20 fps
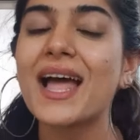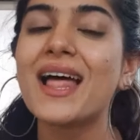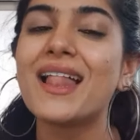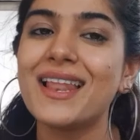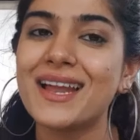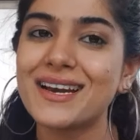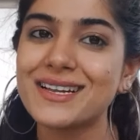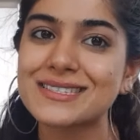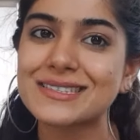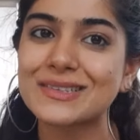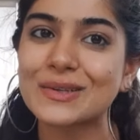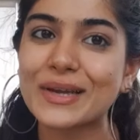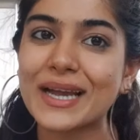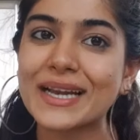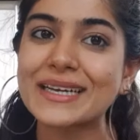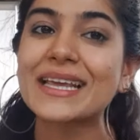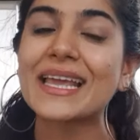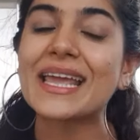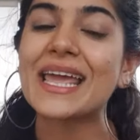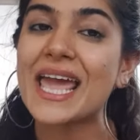Let us look
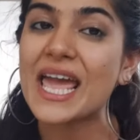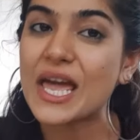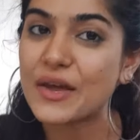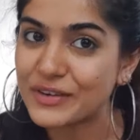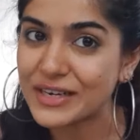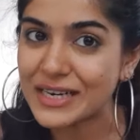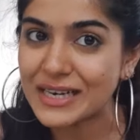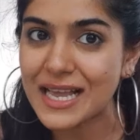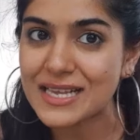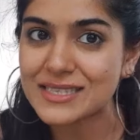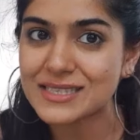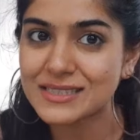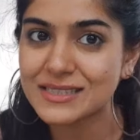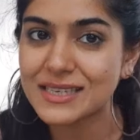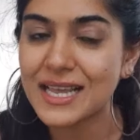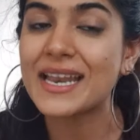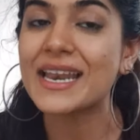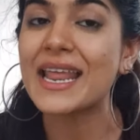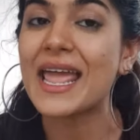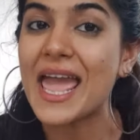at every lesson
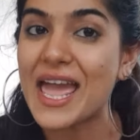and